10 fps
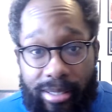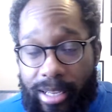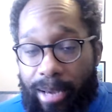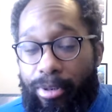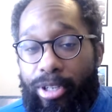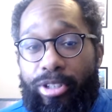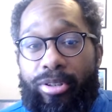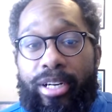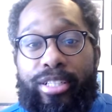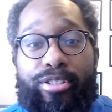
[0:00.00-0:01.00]
that I'm going to
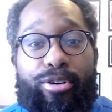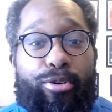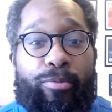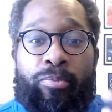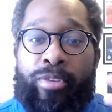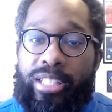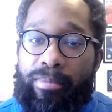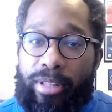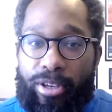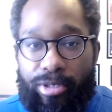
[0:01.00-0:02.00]
create. So
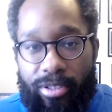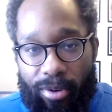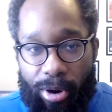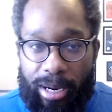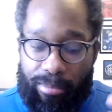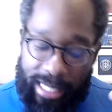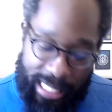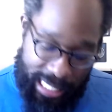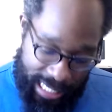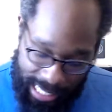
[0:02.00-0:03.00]
some of those have already been
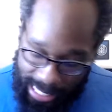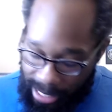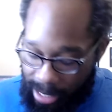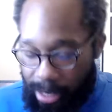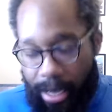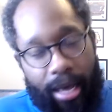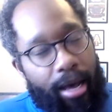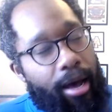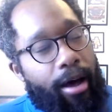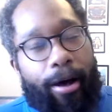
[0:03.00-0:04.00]
seen.
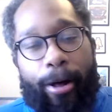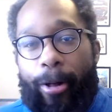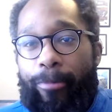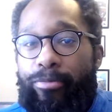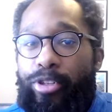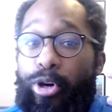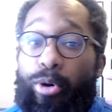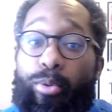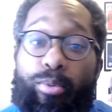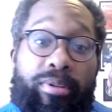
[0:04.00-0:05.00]
I've
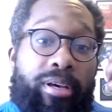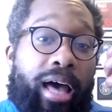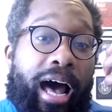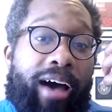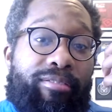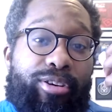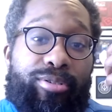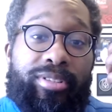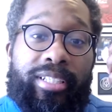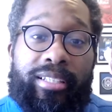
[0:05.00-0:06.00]

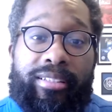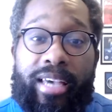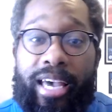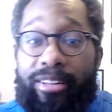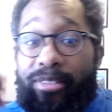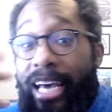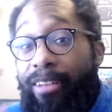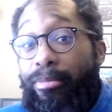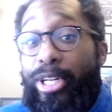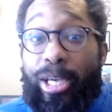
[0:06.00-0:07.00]
used it and
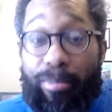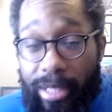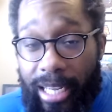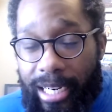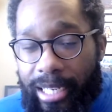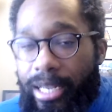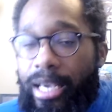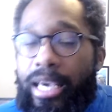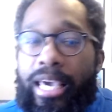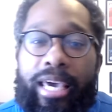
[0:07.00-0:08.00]
kind of manipulated it
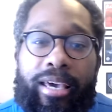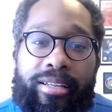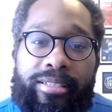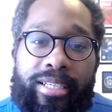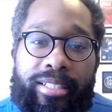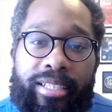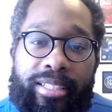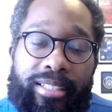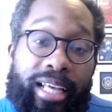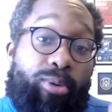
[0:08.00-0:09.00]
in such
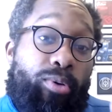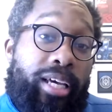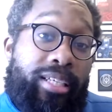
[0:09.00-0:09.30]
things as like ways